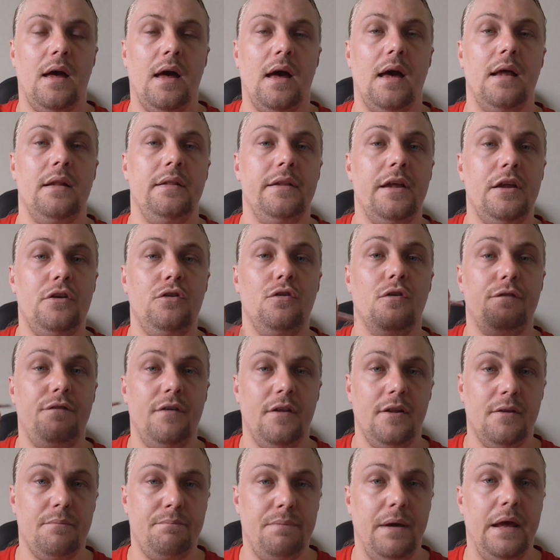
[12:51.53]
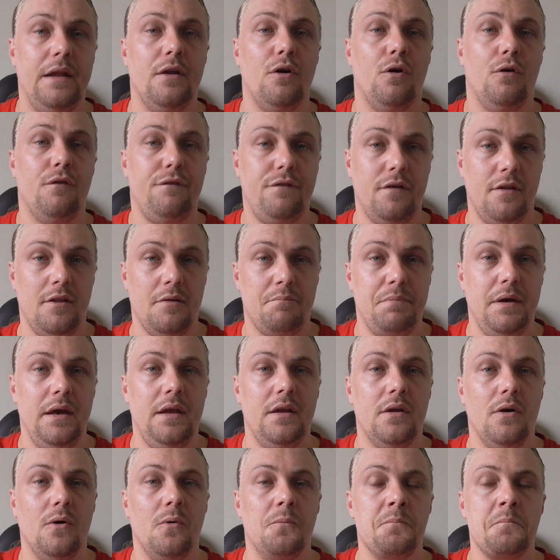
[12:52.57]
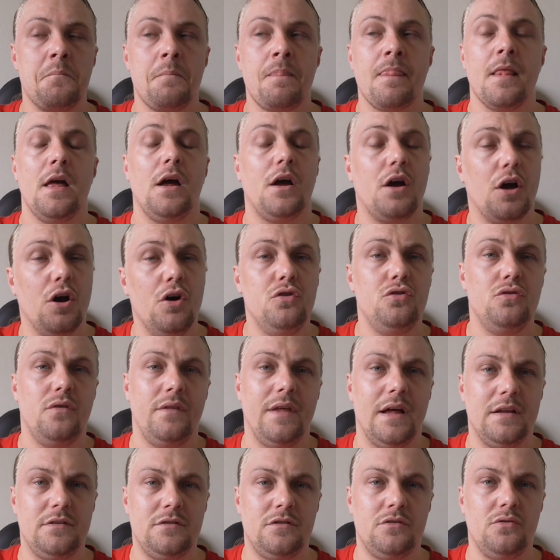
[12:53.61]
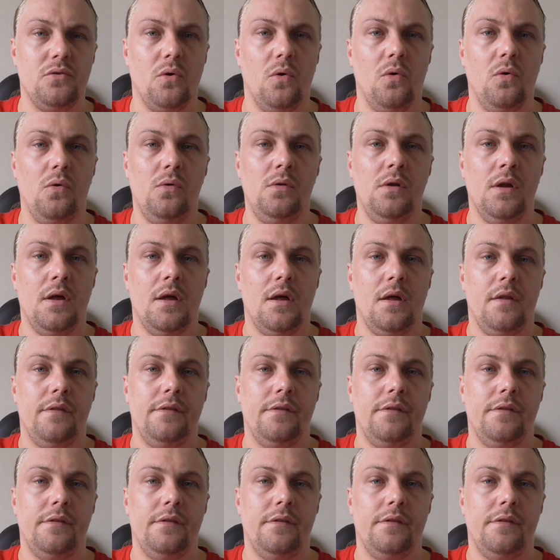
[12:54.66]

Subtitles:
and let your Filipino go to that stall,